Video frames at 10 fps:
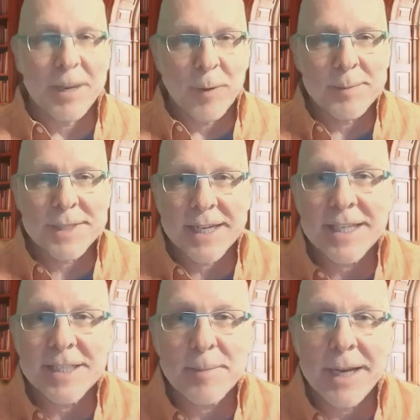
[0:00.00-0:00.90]
website
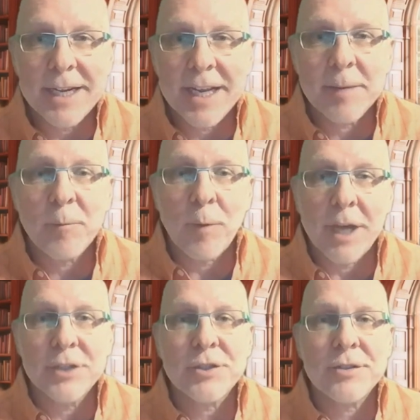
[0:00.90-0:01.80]
is my name,
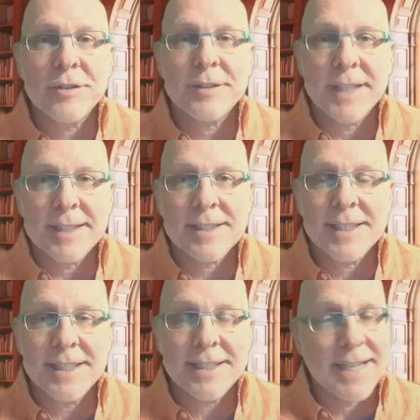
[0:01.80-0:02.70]

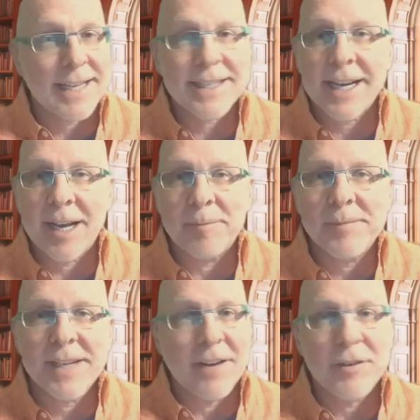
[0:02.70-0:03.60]
rogerleslie.com.
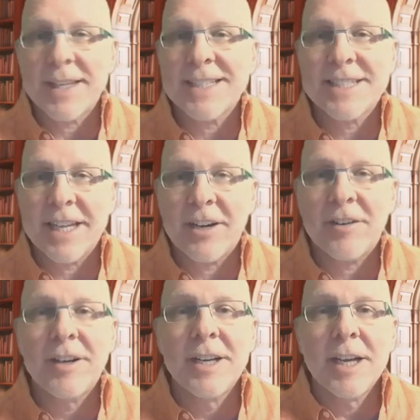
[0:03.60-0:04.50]
Everything's
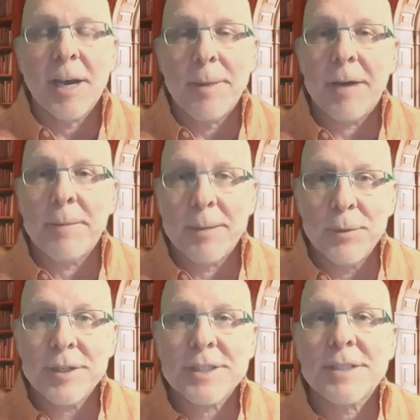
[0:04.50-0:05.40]
there about my
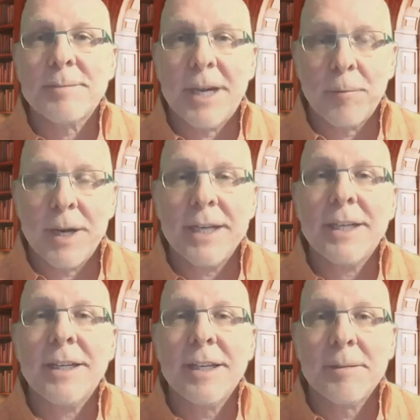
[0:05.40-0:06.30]
books, my
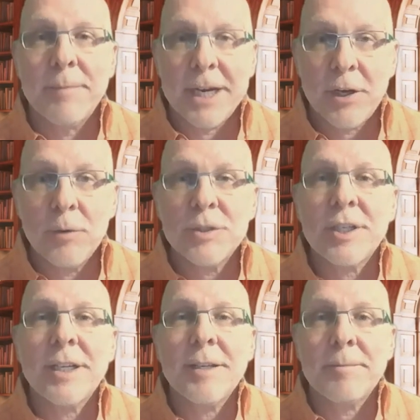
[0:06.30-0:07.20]
writing, my
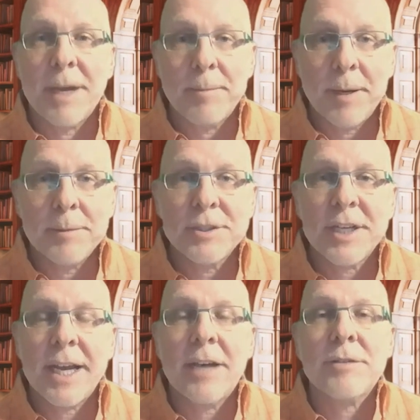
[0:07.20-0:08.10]
coaching, my
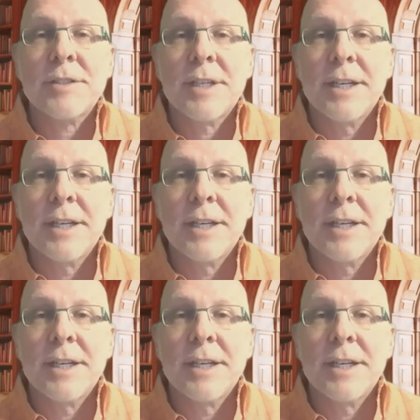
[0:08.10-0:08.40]
publishing house,